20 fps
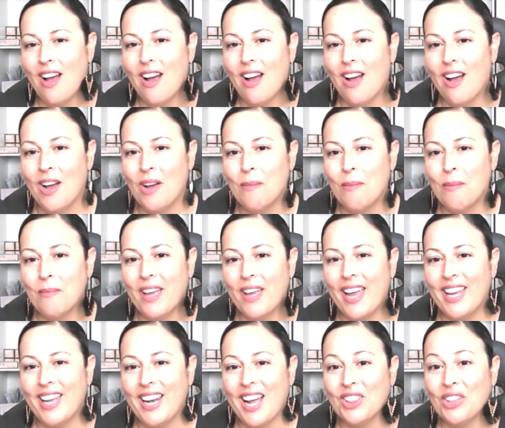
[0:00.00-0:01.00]
Um,
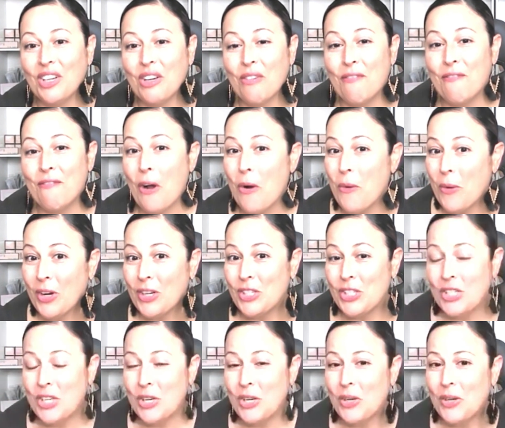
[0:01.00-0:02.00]
and I look forward
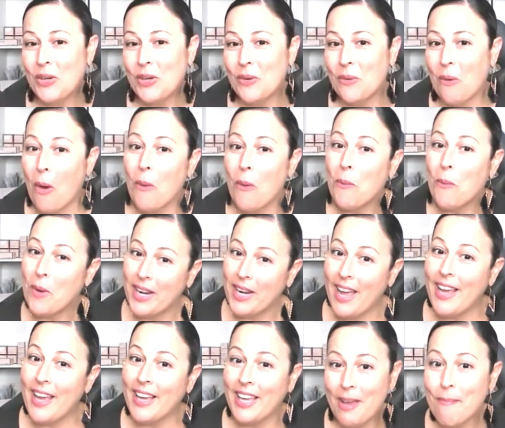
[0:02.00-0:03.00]
to when
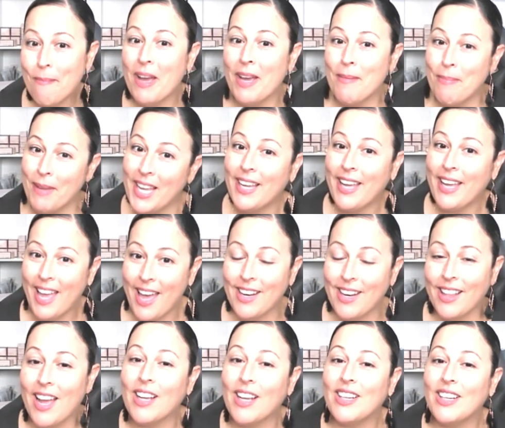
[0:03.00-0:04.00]
I get my pink
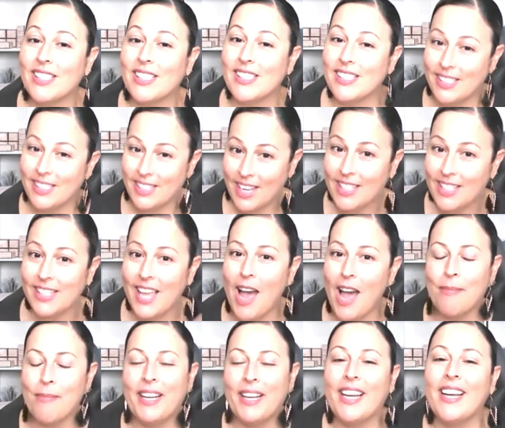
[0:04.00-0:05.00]
Cadillac, because that's
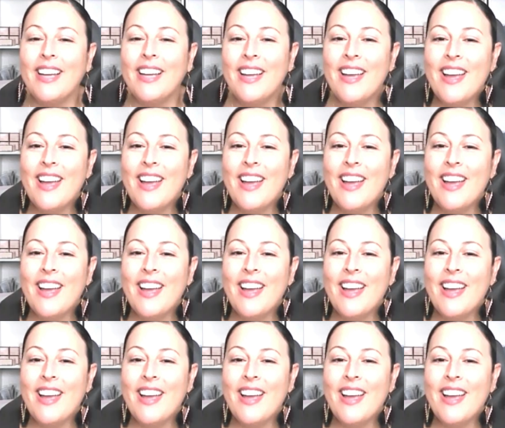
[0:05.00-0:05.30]
happening,